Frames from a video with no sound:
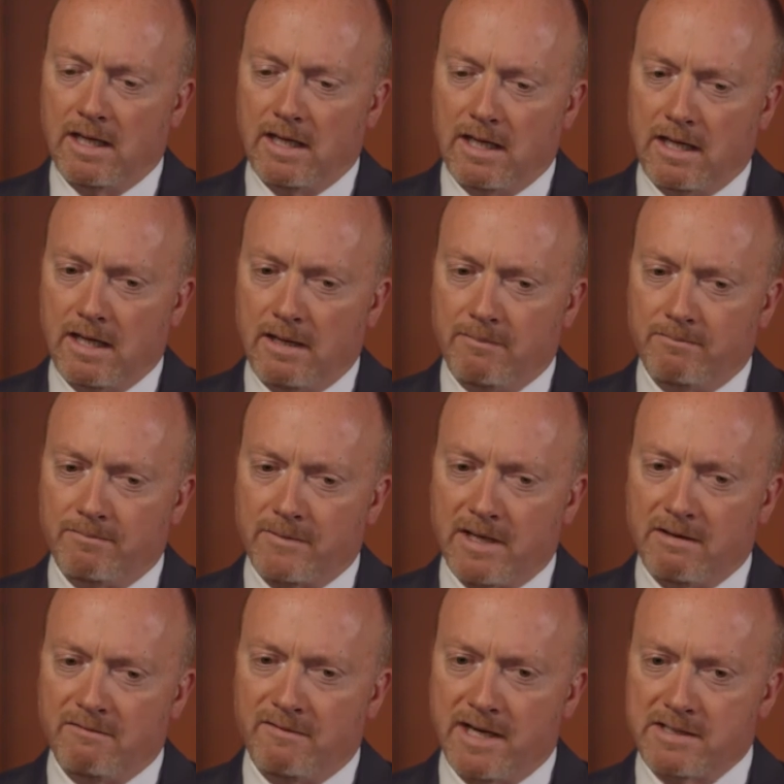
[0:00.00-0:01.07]
um,
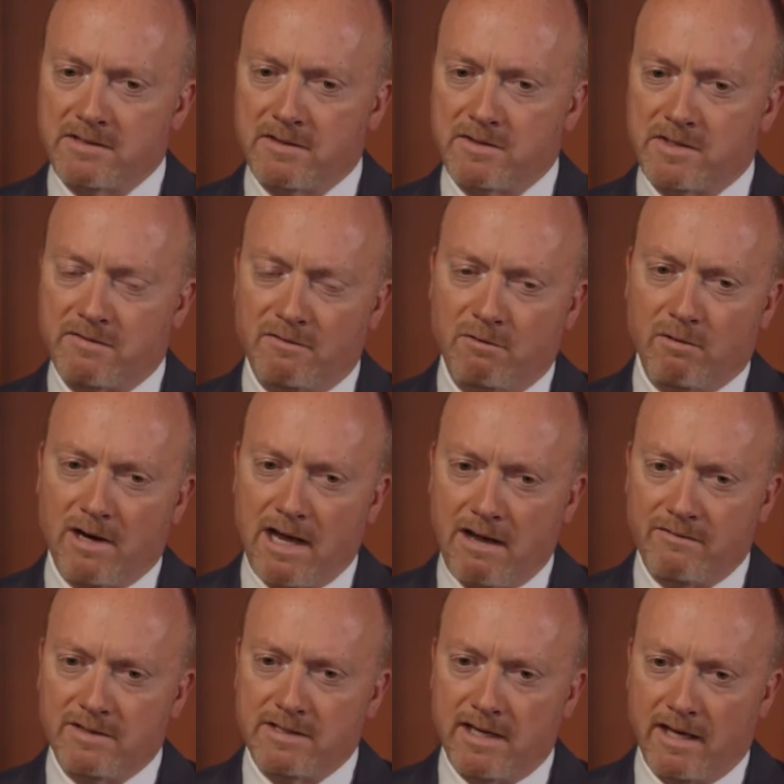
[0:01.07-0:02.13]
investors have
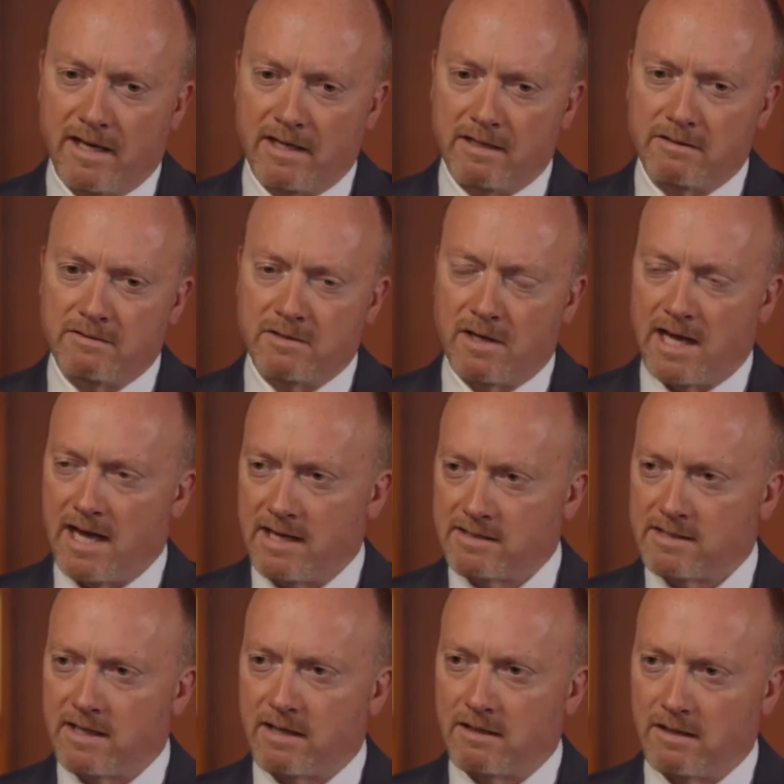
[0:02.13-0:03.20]
gravitated to
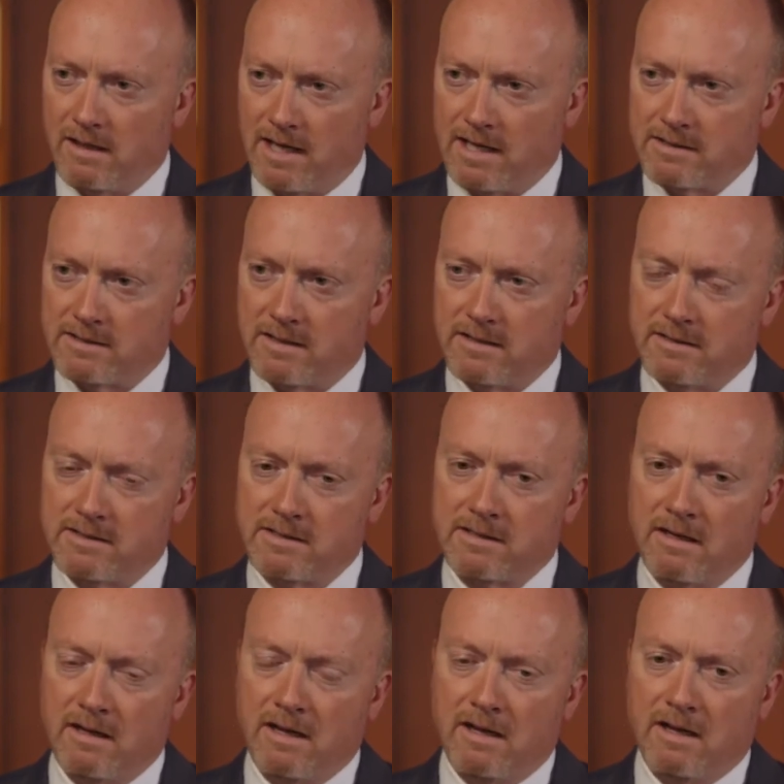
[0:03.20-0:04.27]
asset classes
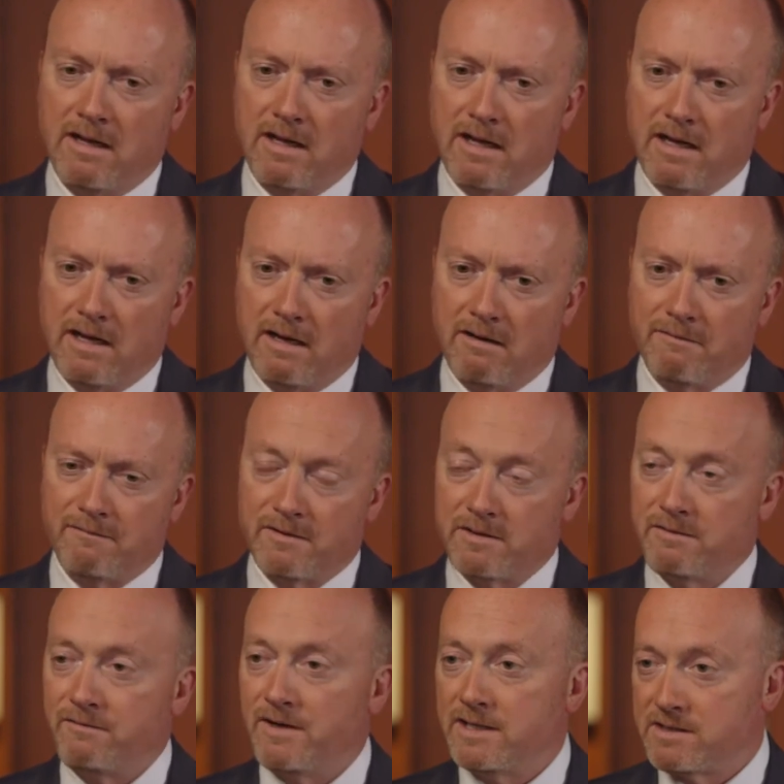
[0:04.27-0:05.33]
uh, for
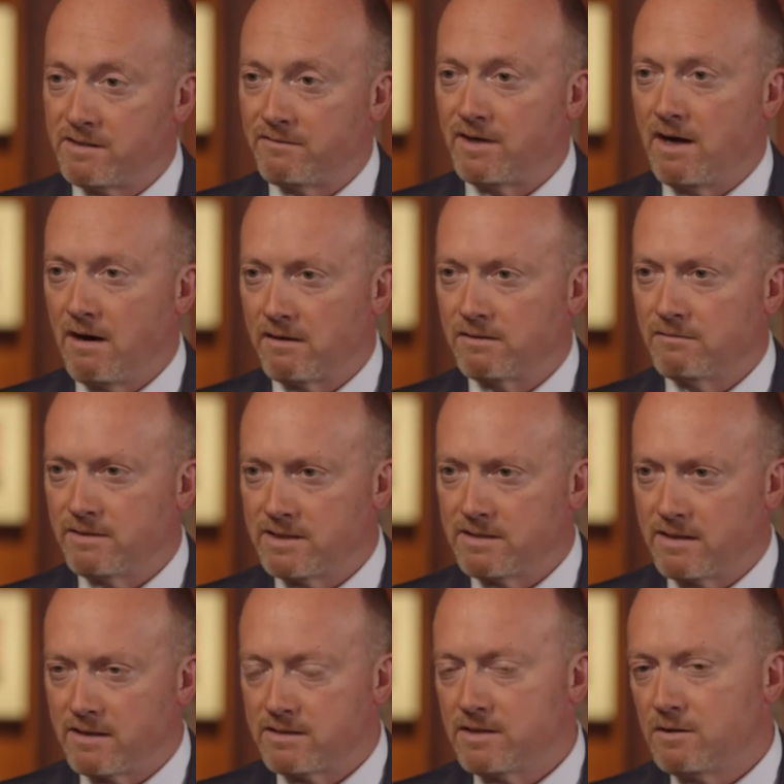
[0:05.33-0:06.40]
defensive
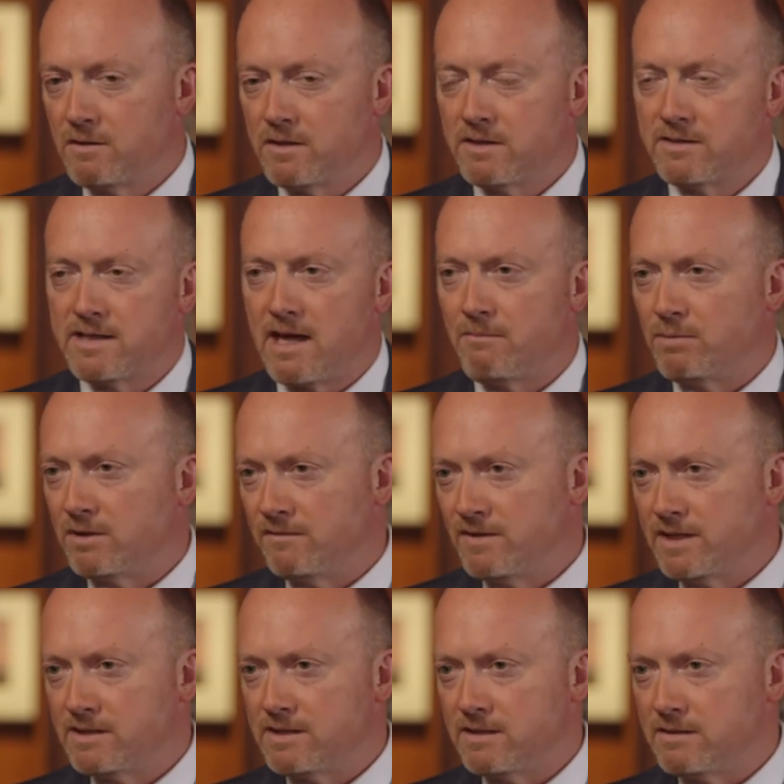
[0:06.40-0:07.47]
characteristics. And a good example of
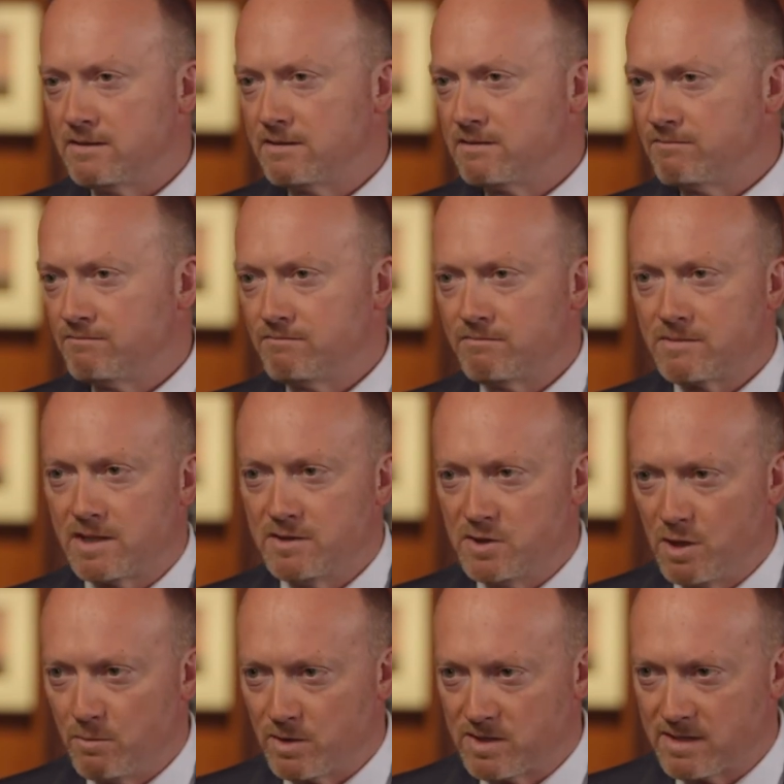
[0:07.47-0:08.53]
this is
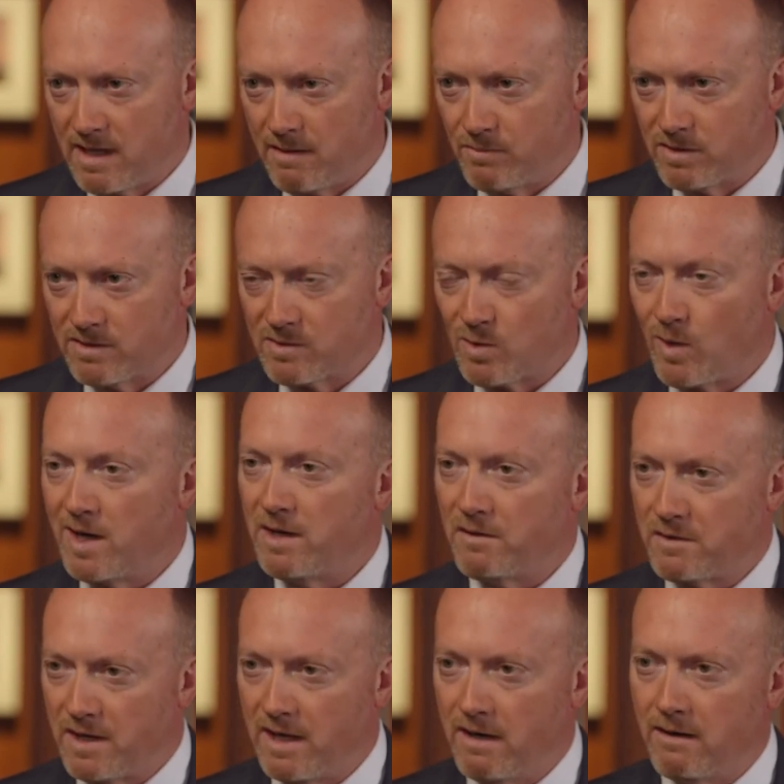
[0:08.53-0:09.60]
consumer staples or
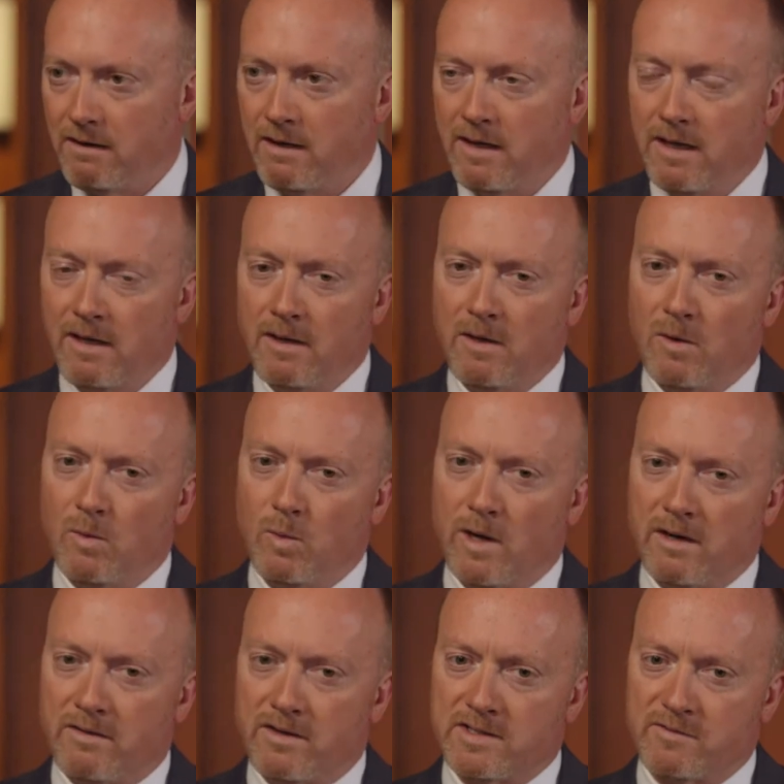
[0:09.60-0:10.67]
healthcare
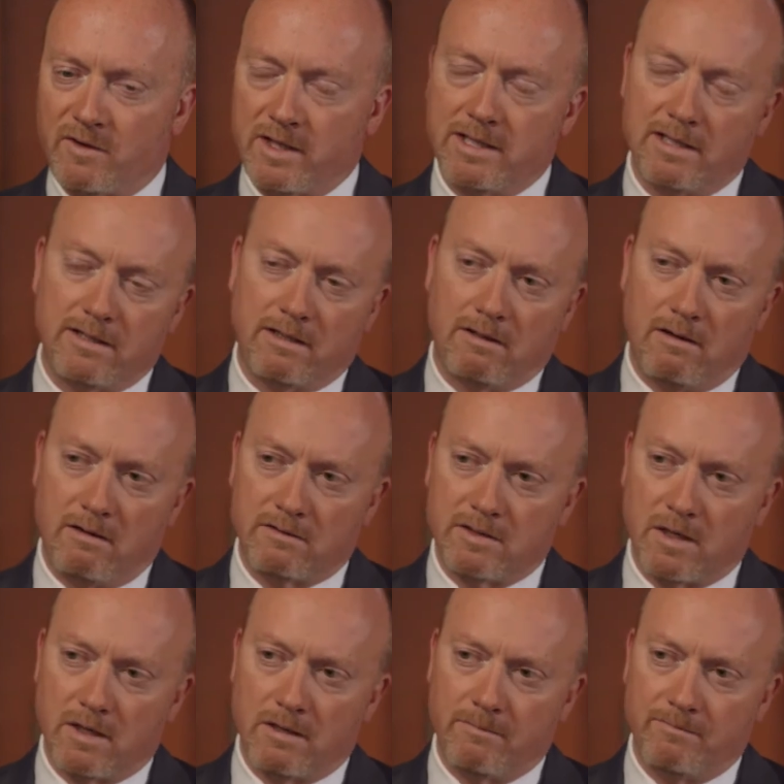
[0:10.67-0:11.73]
where there's very little long
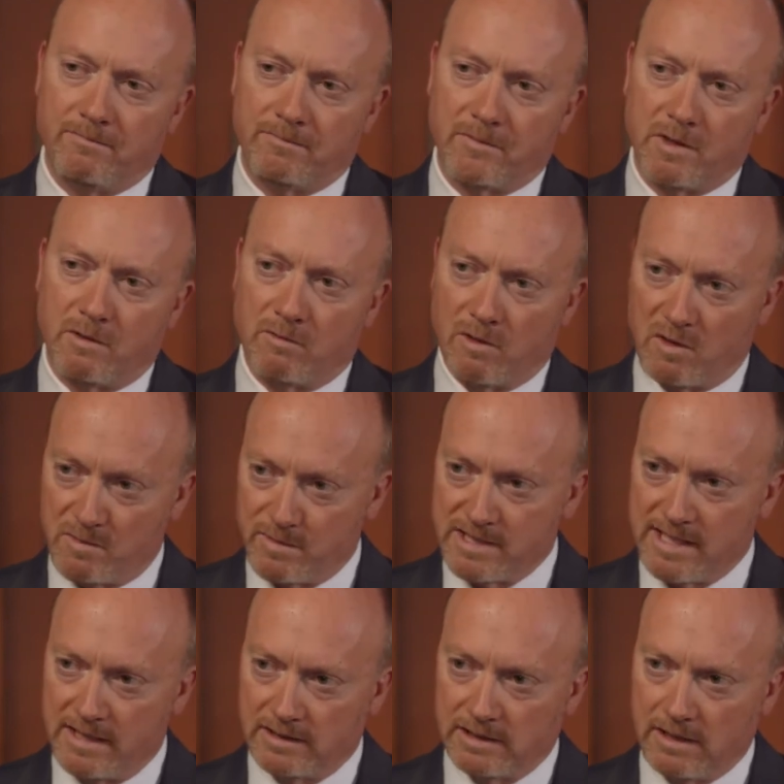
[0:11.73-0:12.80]
term growth
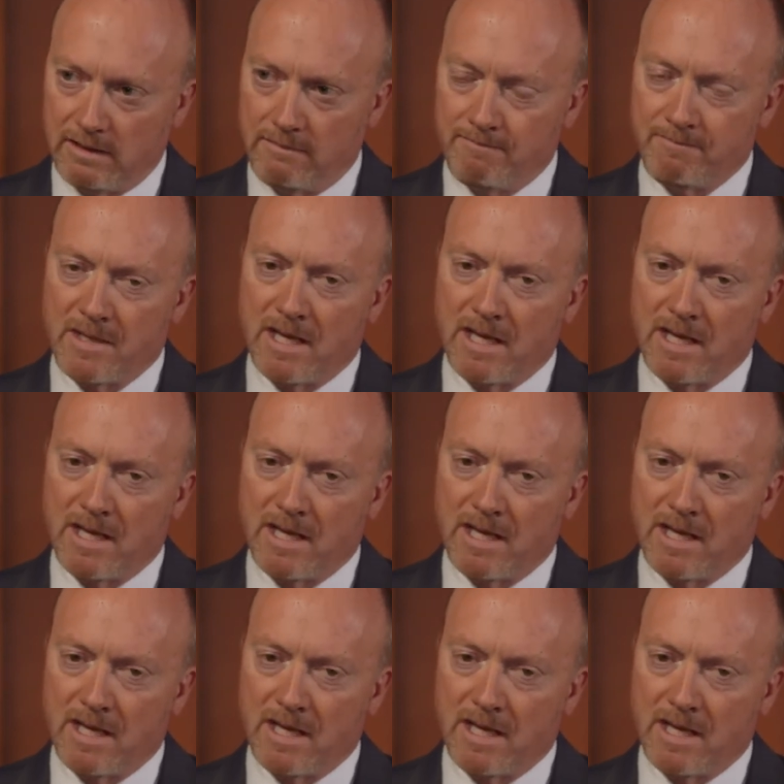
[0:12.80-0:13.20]
potential,